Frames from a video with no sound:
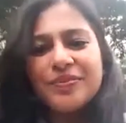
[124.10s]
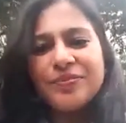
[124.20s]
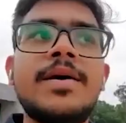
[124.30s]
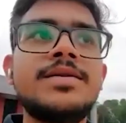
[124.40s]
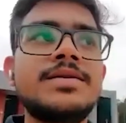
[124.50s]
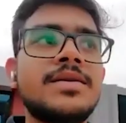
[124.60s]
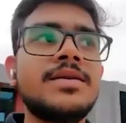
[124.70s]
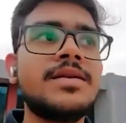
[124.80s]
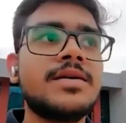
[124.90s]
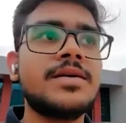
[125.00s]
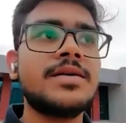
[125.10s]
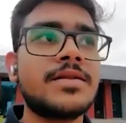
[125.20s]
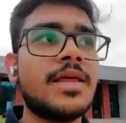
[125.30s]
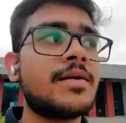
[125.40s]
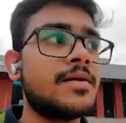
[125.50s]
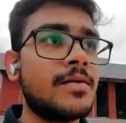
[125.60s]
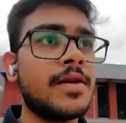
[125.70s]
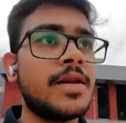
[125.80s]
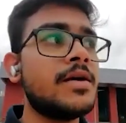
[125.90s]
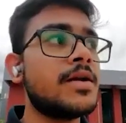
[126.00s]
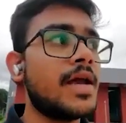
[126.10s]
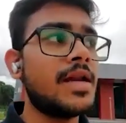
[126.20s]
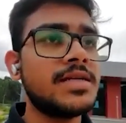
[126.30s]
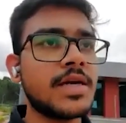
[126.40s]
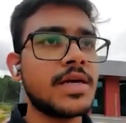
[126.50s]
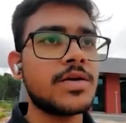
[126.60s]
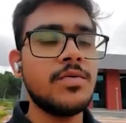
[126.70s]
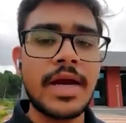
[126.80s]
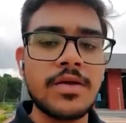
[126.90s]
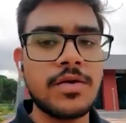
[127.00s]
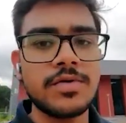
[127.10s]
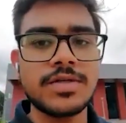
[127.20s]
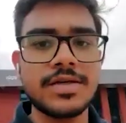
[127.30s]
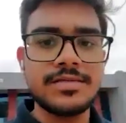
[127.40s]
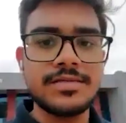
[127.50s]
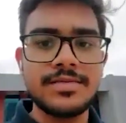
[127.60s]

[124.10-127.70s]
Ma'am, it's in near NLSIU, Bangalore University.